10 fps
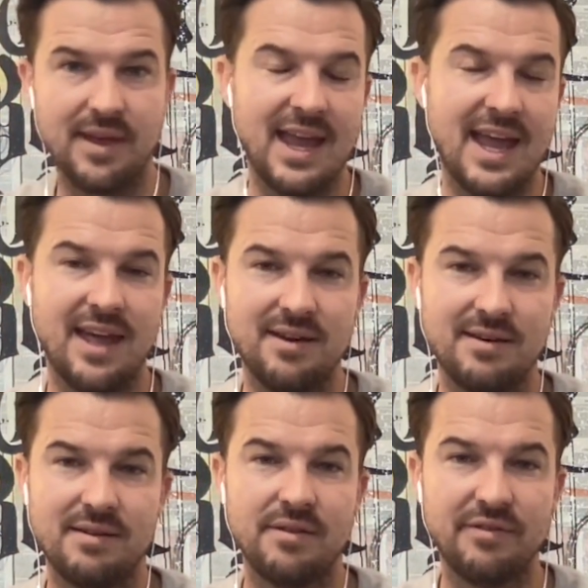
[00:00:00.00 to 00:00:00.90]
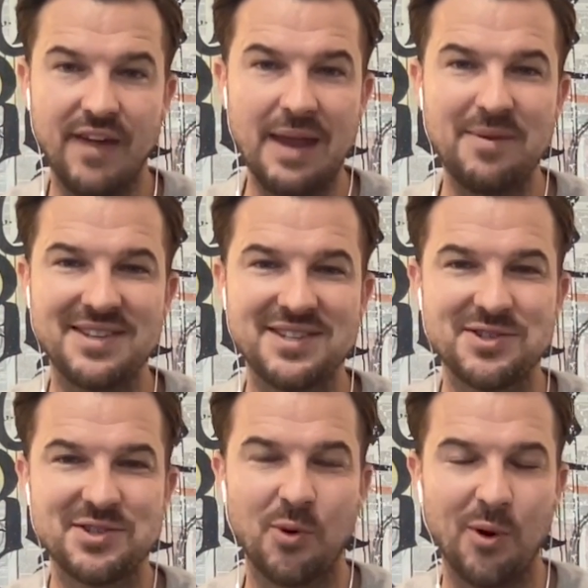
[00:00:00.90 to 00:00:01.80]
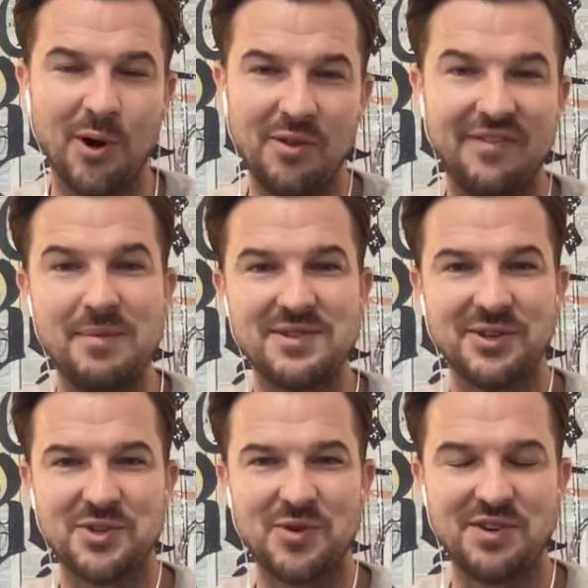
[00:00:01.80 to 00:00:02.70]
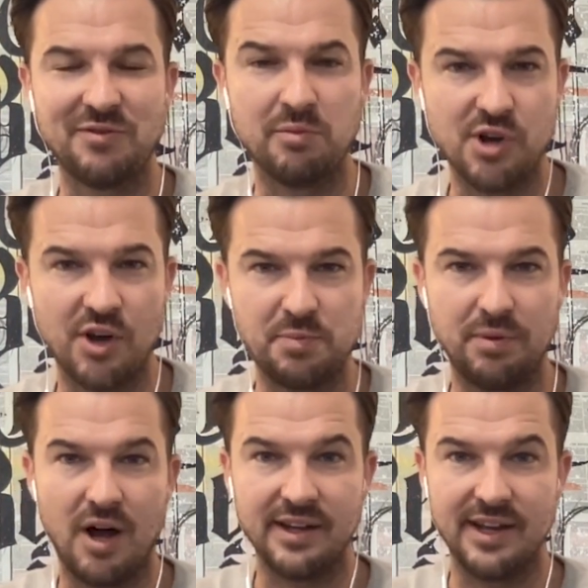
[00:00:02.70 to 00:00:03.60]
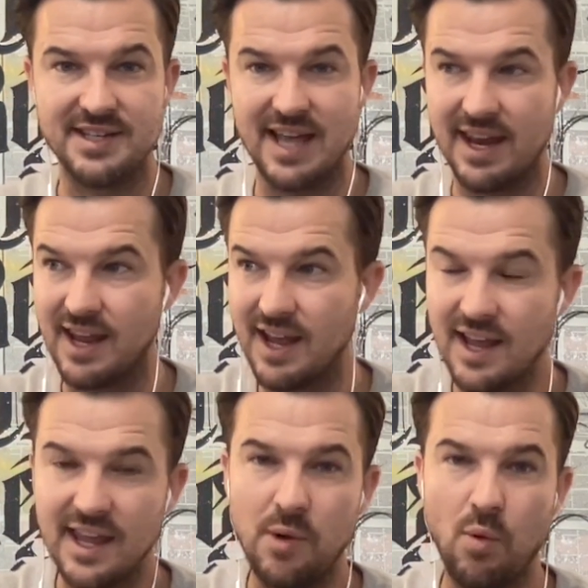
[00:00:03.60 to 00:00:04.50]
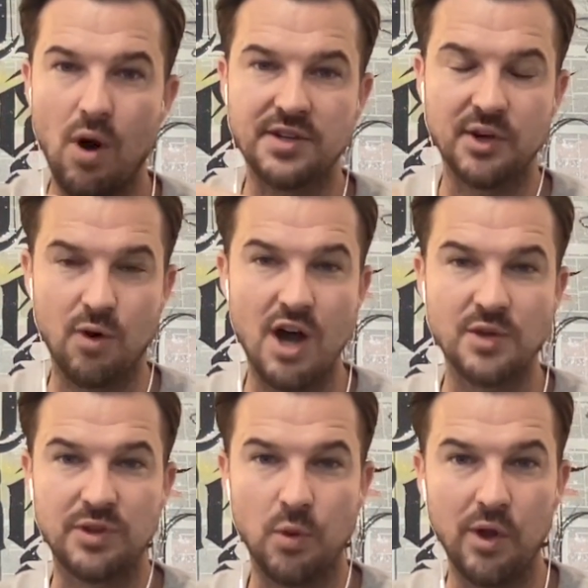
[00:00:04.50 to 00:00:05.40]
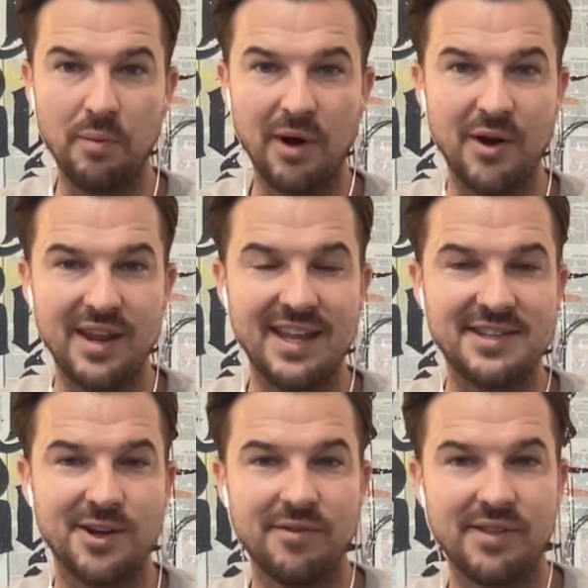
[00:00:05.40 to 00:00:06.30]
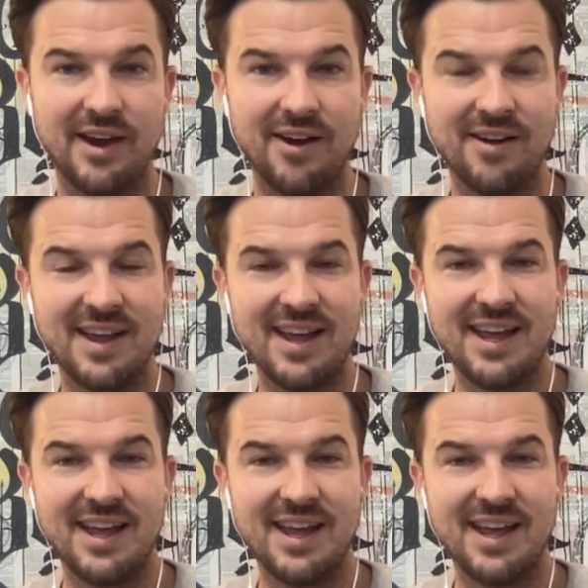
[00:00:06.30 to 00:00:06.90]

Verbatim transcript: And the famous story or the famous illustration from Charles Blondin is that he walks across with the wheelbarrow and he gets over there.